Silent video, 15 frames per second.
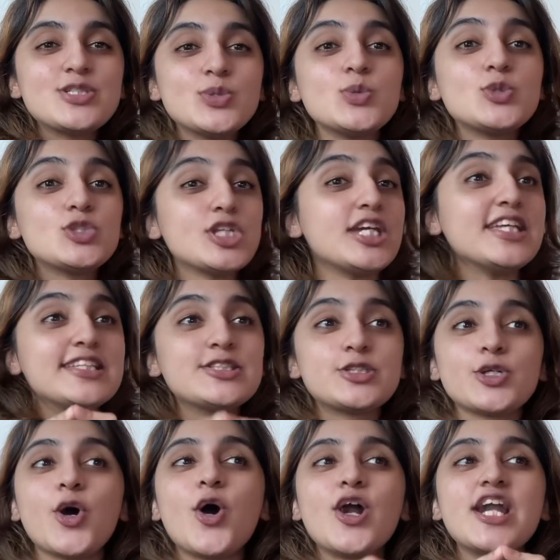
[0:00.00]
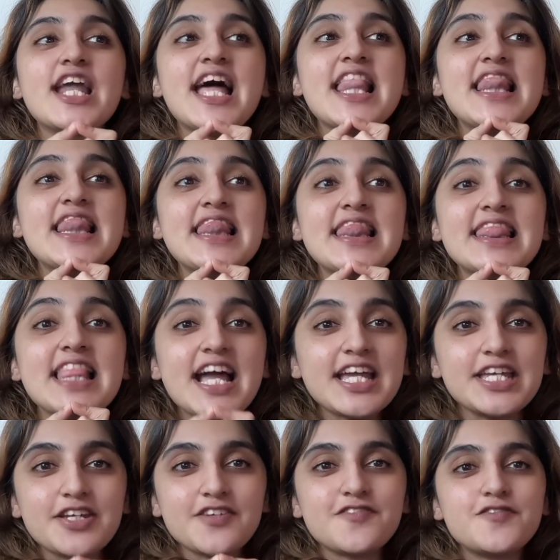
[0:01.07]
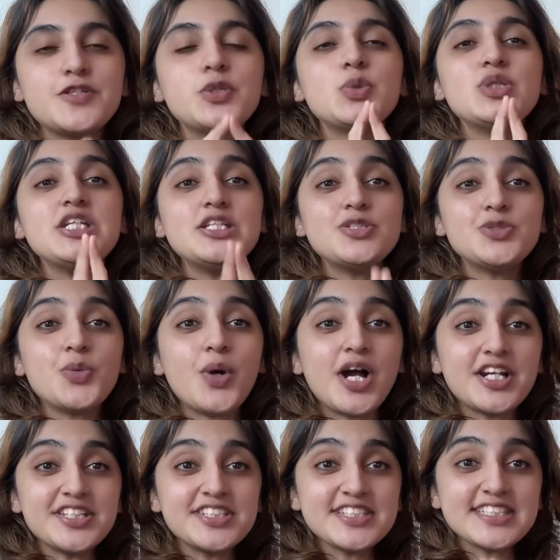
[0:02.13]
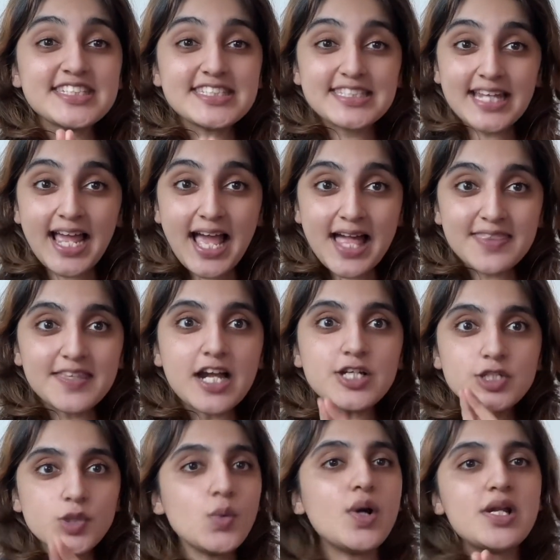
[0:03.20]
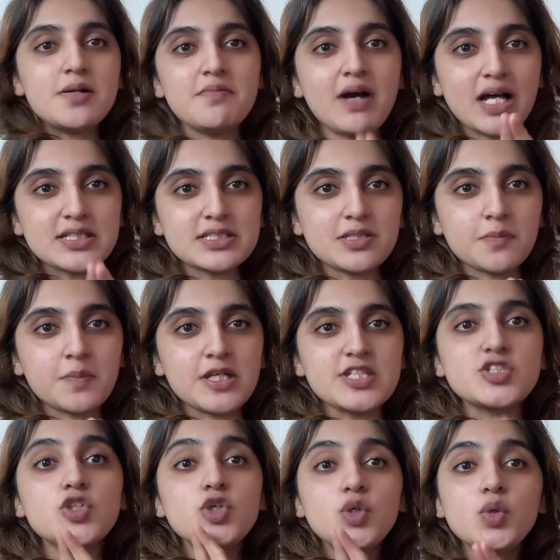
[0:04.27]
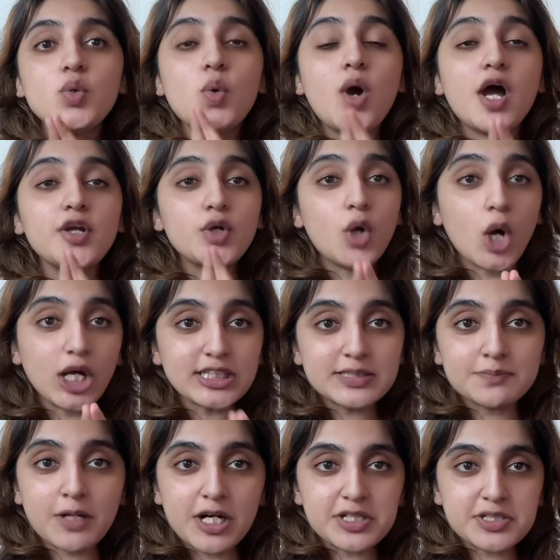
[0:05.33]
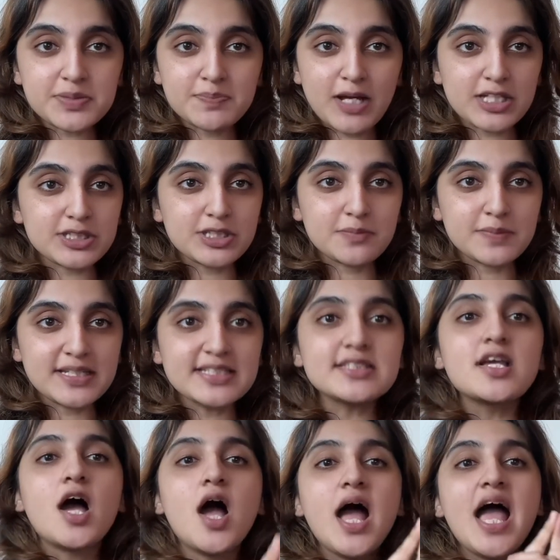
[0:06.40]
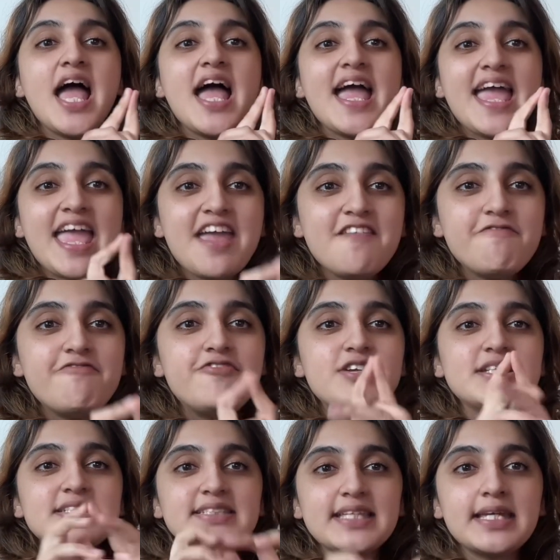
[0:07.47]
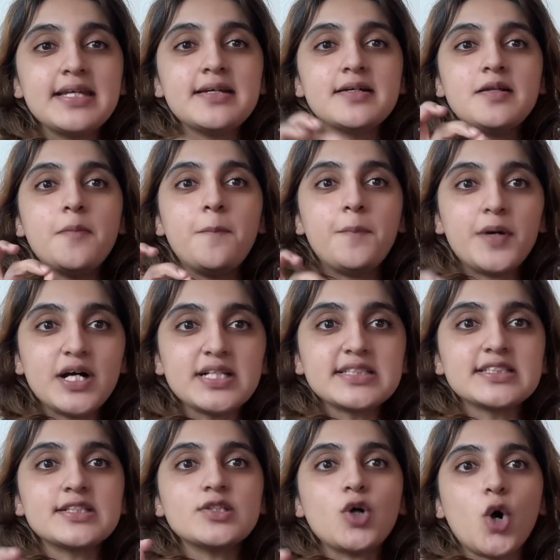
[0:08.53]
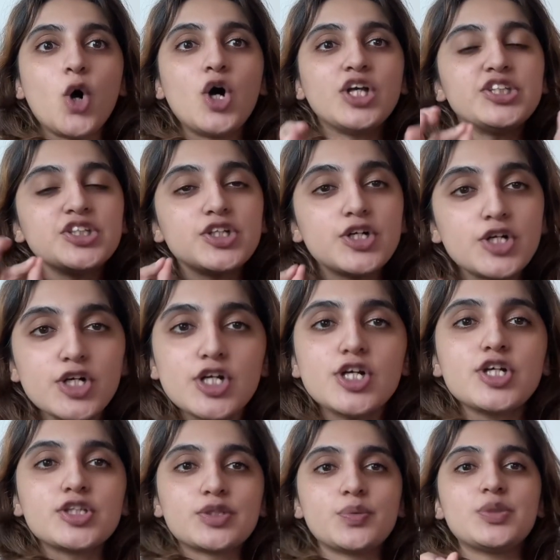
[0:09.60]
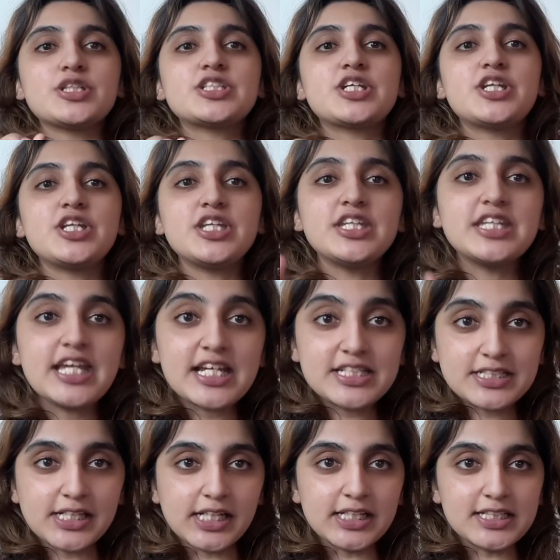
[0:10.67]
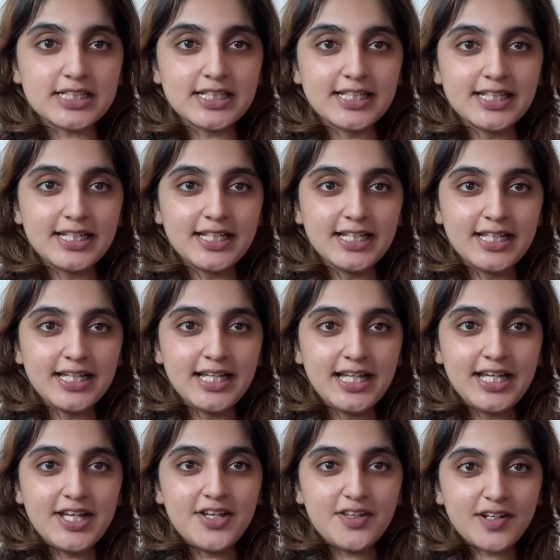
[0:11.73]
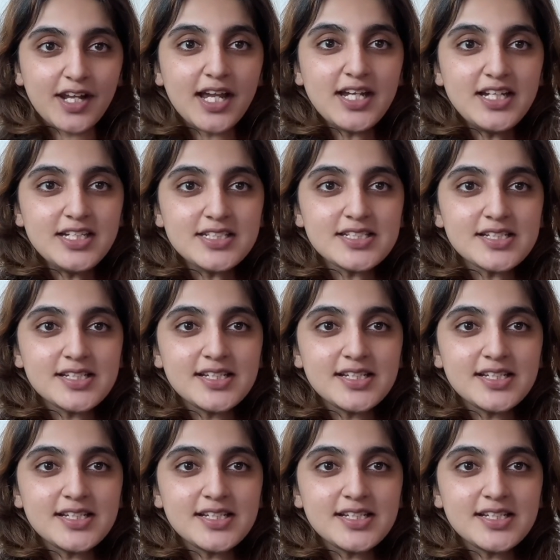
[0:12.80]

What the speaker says: to change your life. You need to understand that you are a masterpiece. You are God's masterpiece. Every single person on earth was created, right,